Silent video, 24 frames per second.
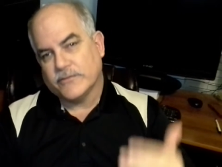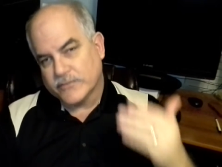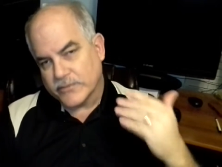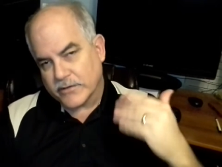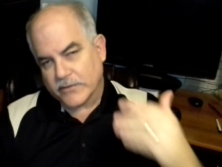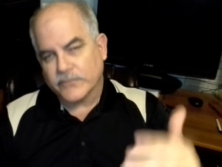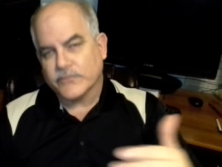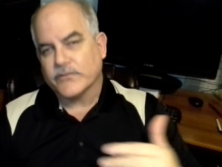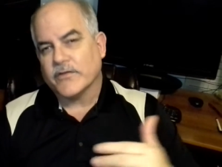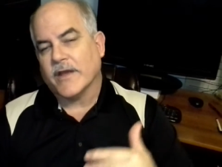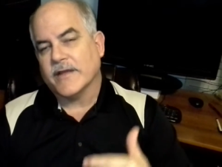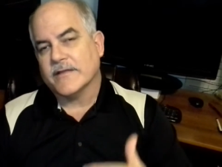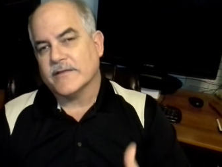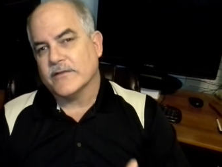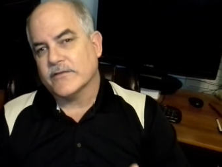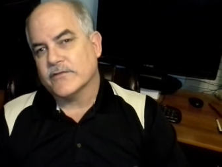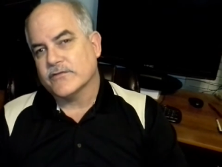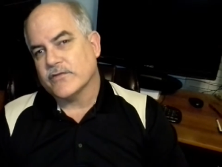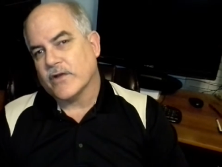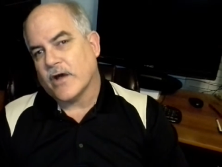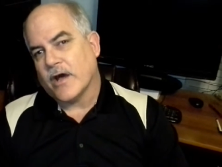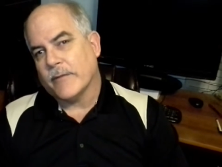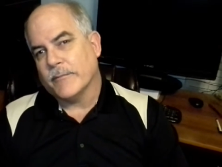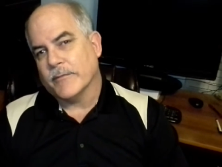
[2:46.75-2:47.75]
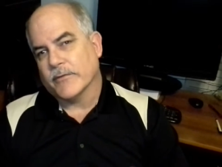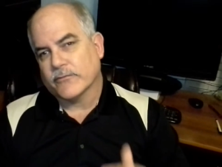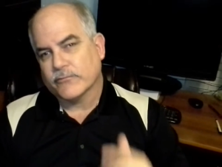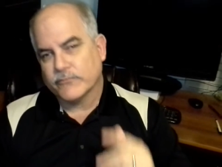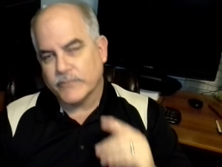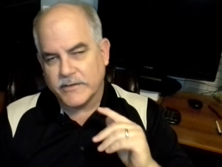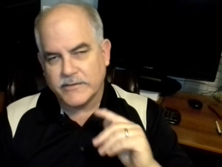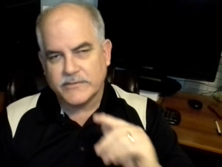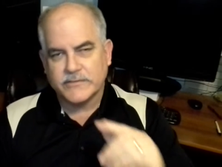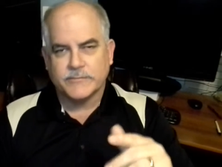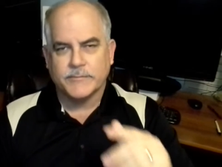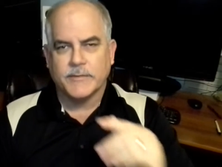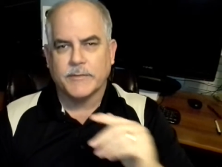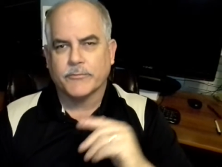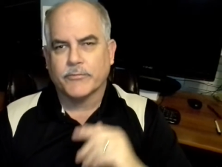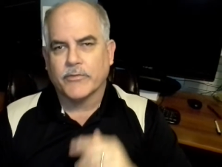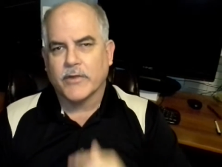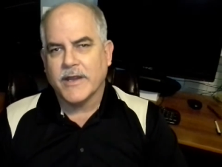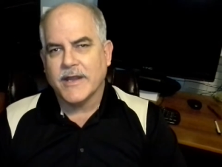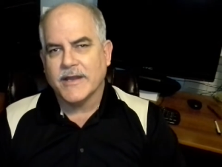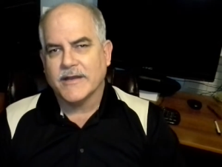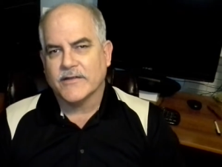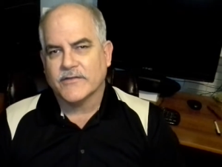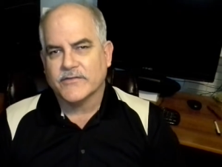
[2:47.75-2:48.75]
Just like the psalmist, we should be
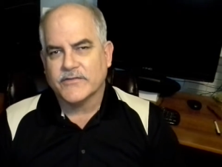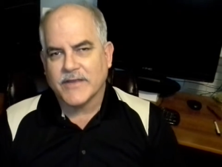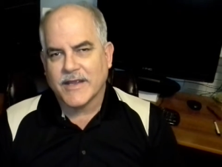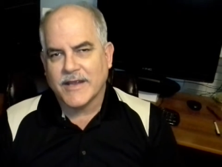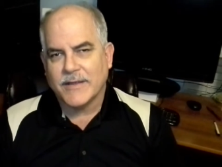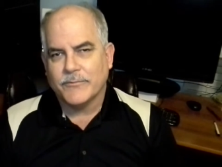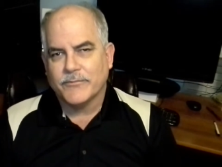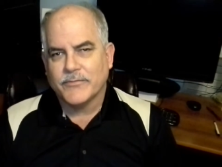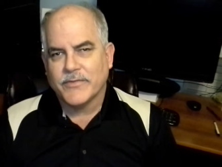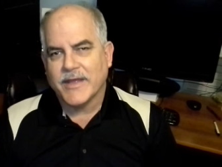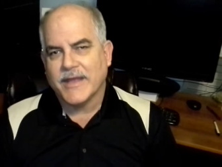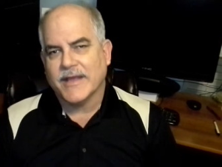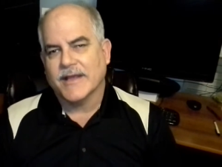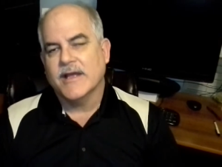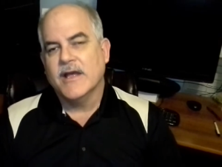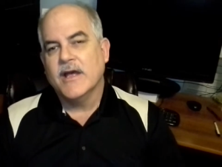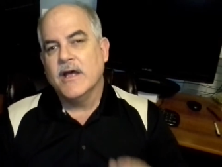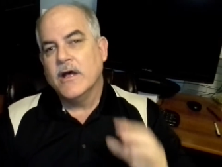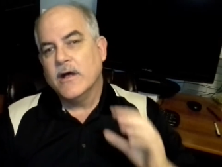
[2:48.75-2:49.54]
praying the same thing.